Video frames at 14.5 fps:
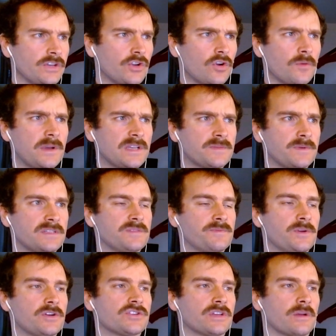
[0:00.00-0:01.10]
Europe has been
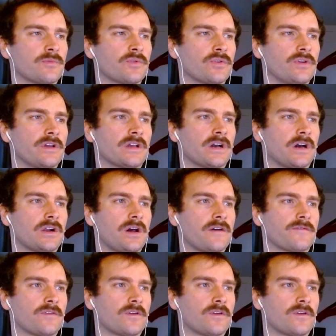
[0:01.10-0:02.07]
spiritually uprooted, cut off